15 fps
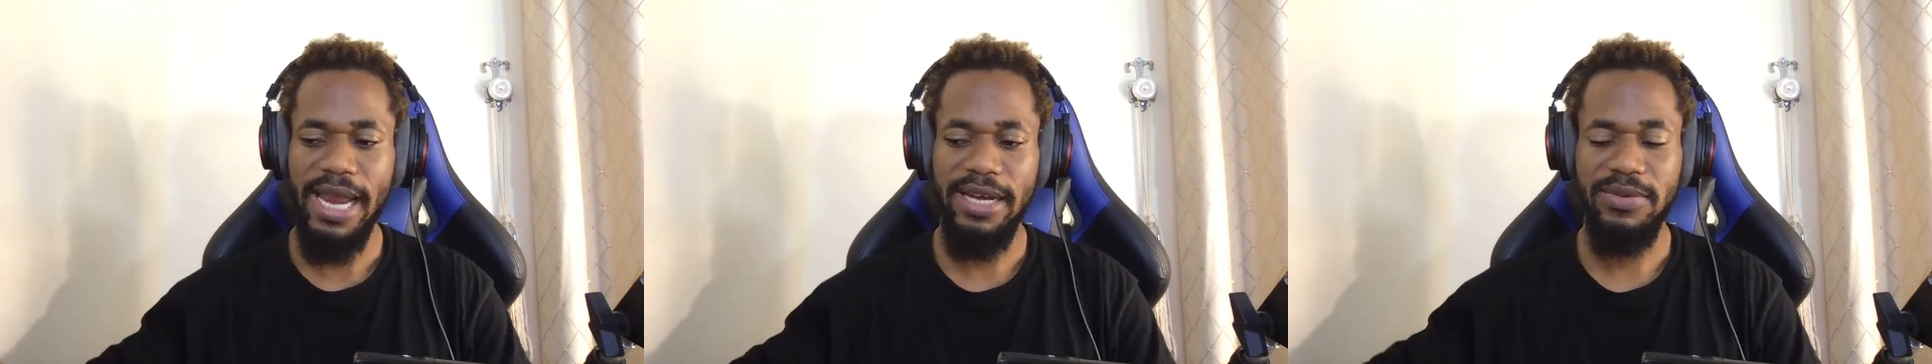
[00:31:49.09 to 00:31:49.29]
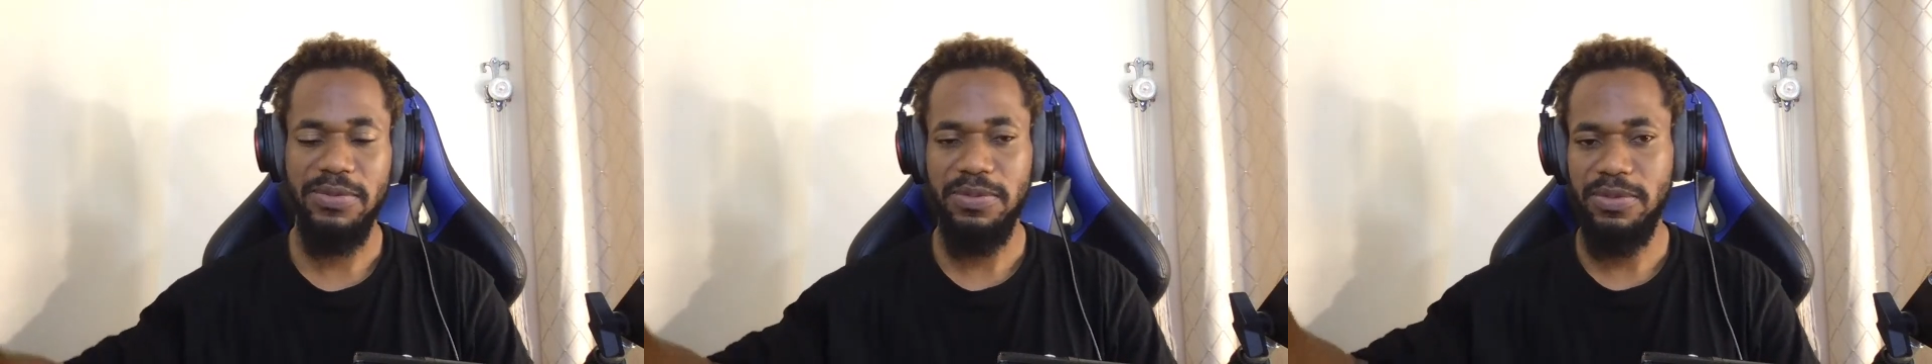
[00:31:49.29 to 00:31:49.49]

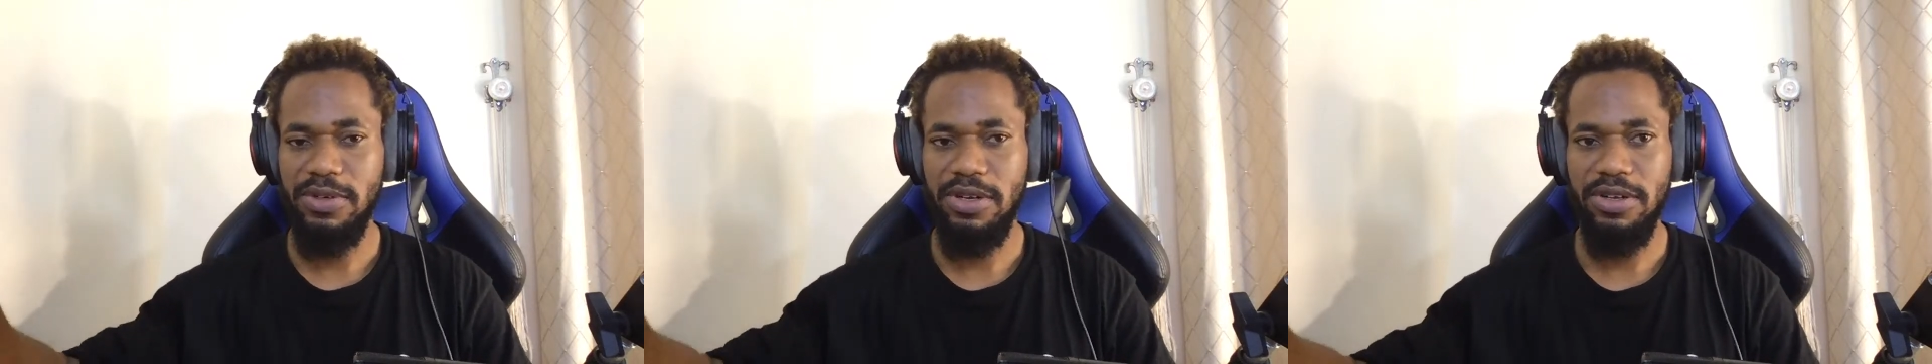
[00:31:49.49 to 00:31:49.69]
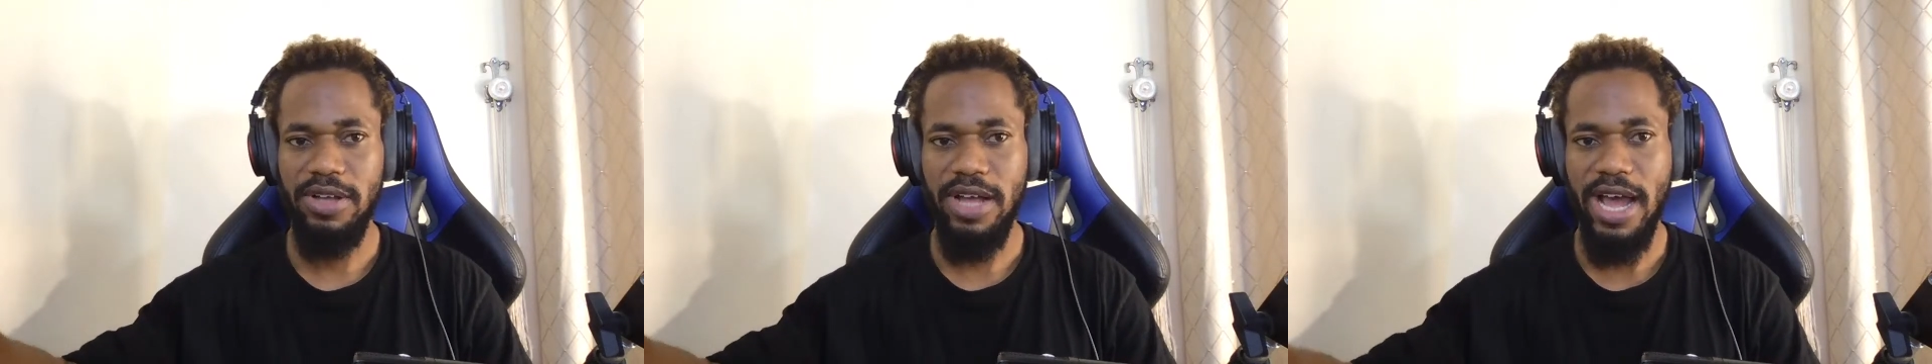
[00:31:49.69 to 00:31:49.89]
and
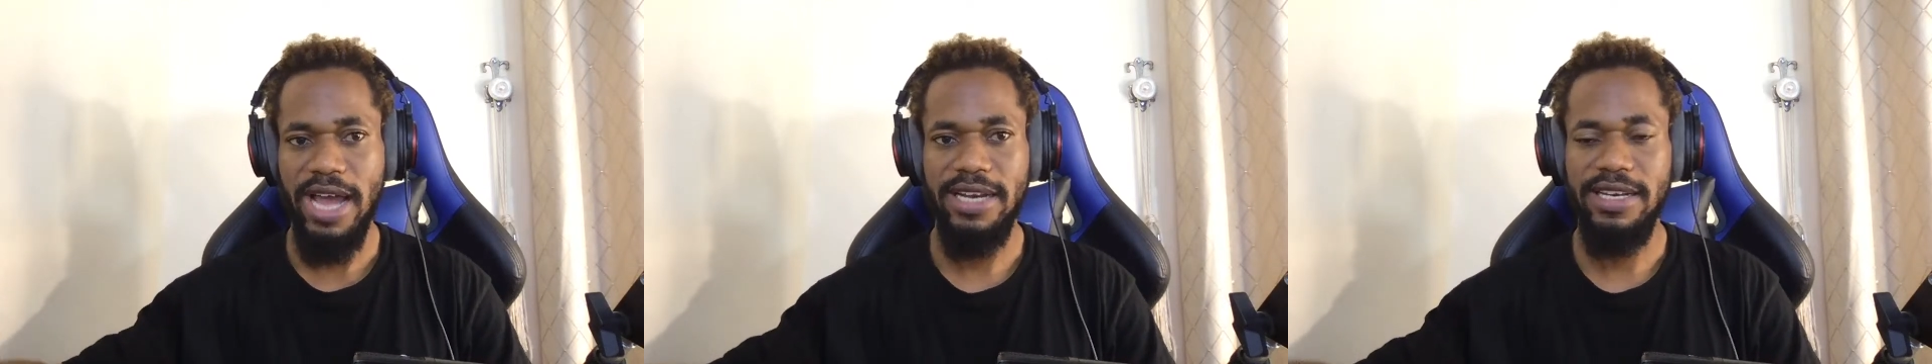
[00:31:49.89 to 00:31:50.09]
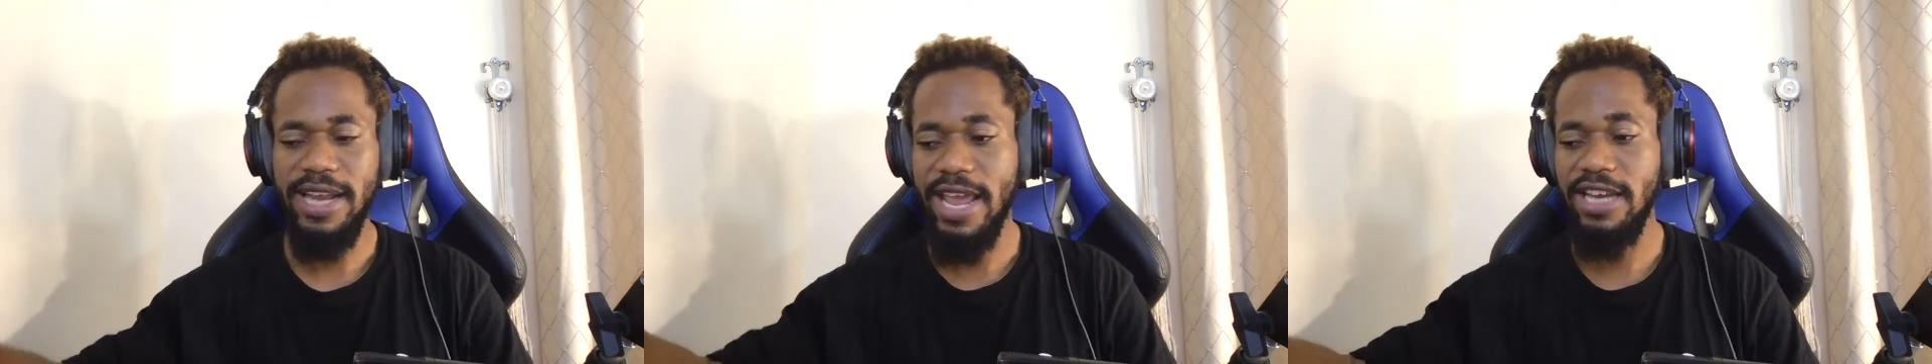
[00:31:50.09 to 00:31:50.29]

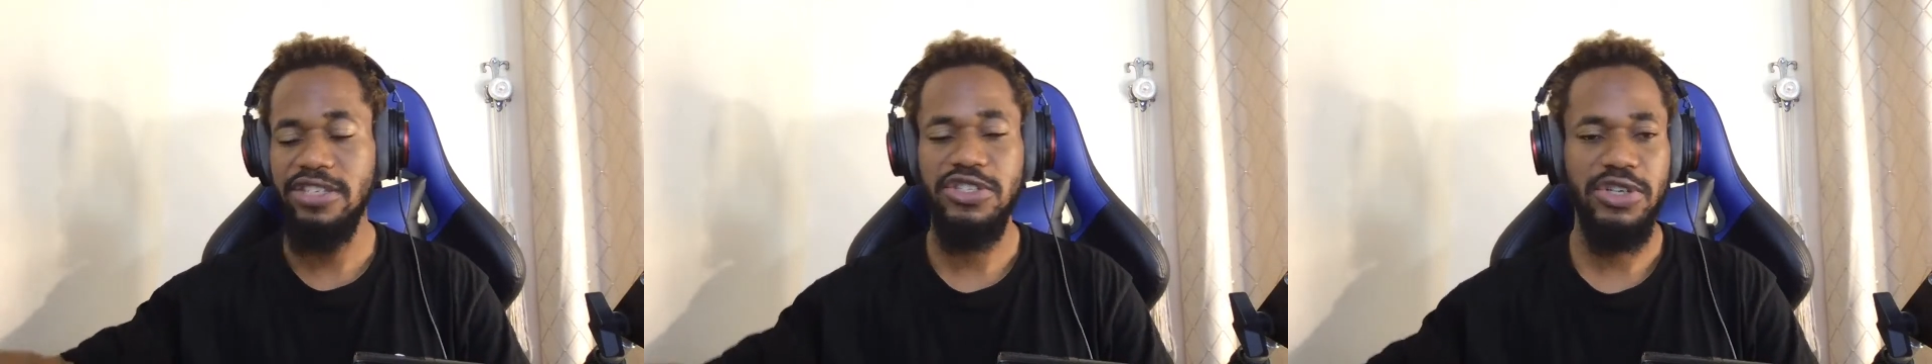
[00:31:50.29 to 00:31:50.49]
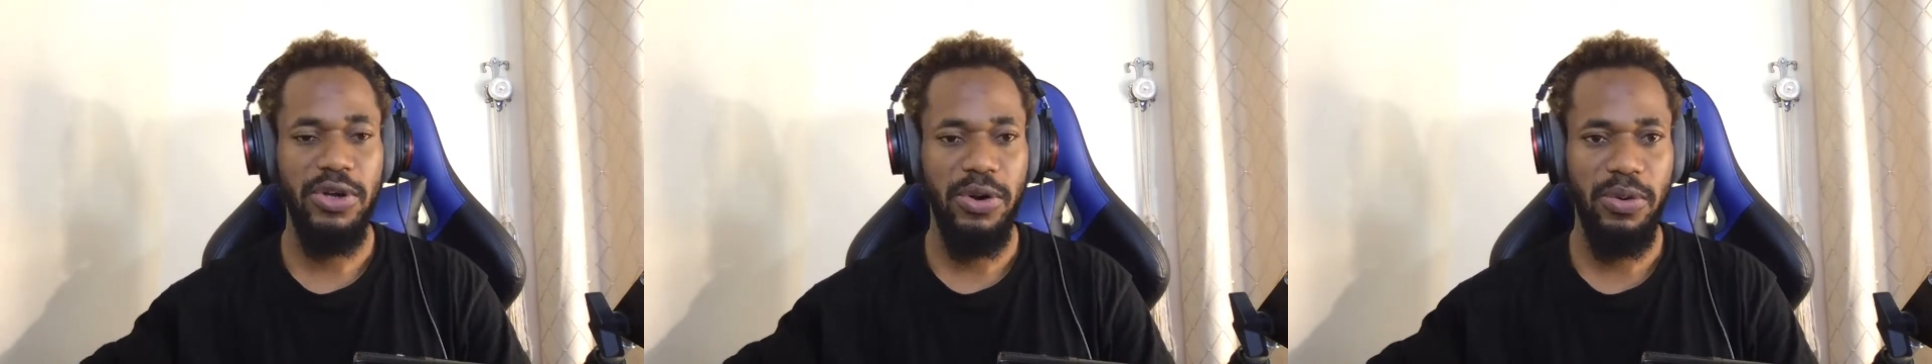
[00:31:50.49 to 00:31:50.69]
had an
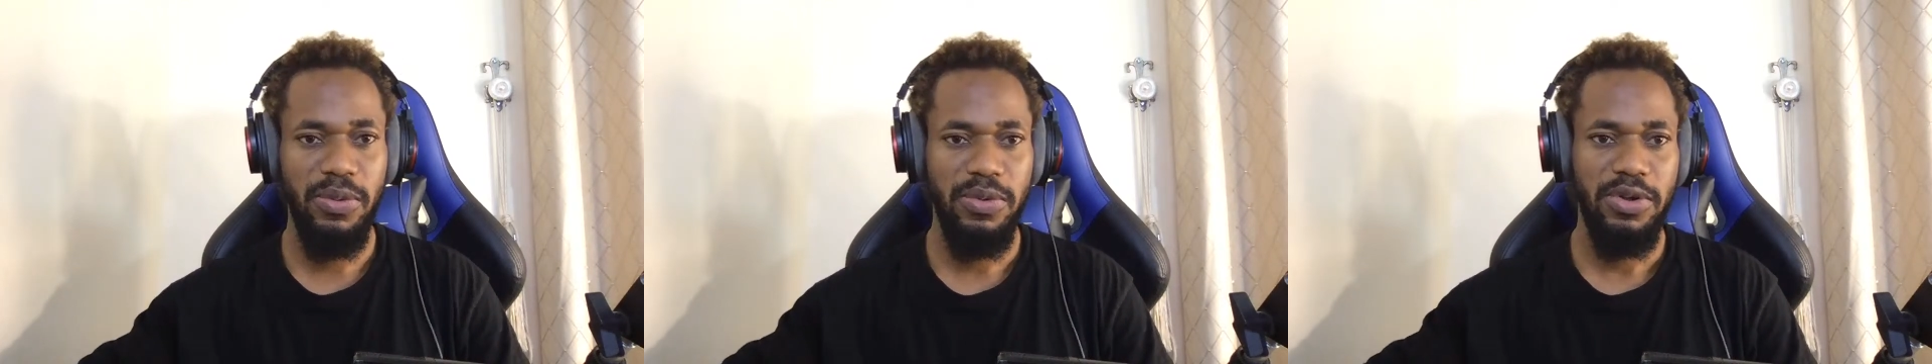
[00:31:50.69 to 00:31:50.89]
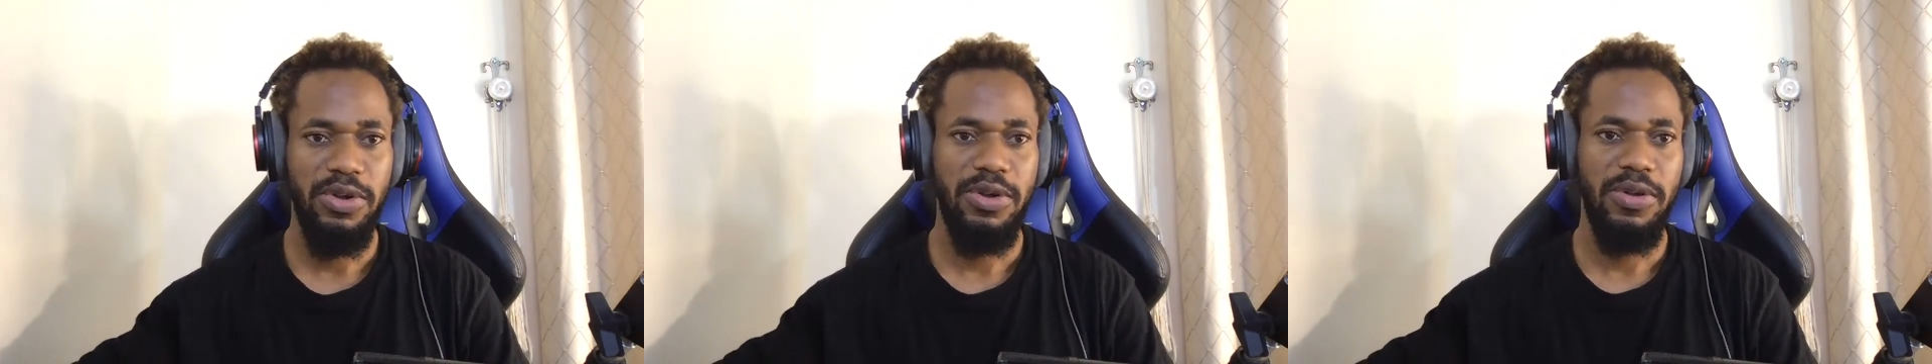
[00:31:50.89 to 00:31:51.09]
NGO